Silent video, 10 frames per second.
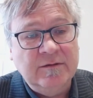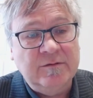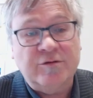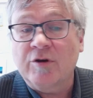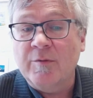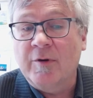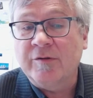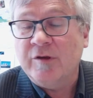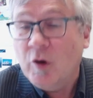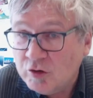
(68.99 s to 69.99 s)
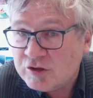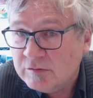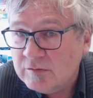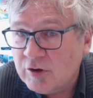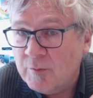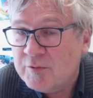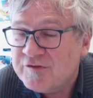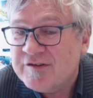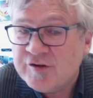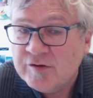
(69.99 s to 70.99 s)
We're talking about the ocean,
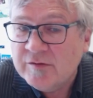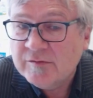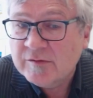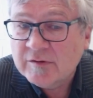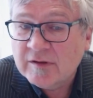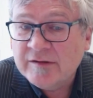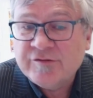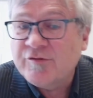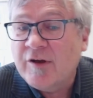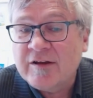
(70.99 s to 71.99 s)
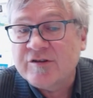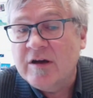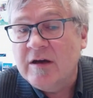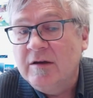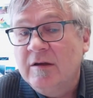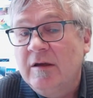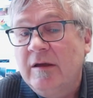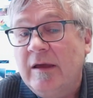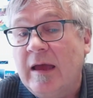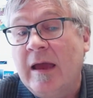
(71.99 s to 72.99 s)
composition and structure,
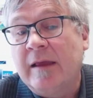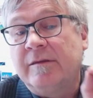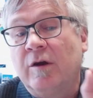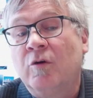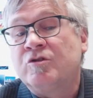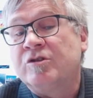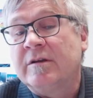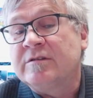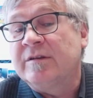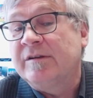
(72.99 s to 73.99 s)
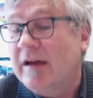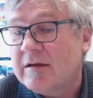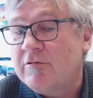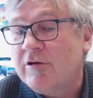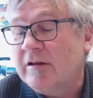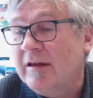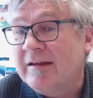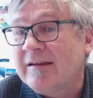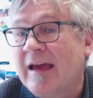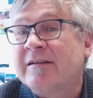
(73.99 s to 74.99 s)
and the ocean. There's a direct
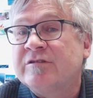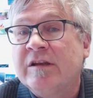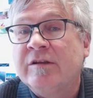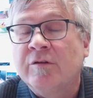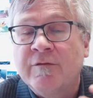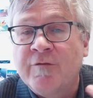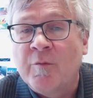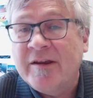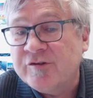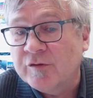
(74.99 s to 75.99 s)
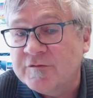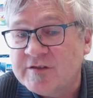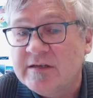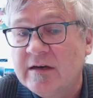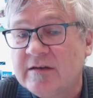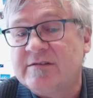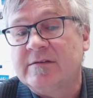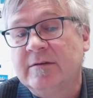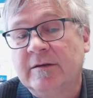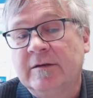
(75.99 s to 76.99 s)
link actually to the formation of sea ice.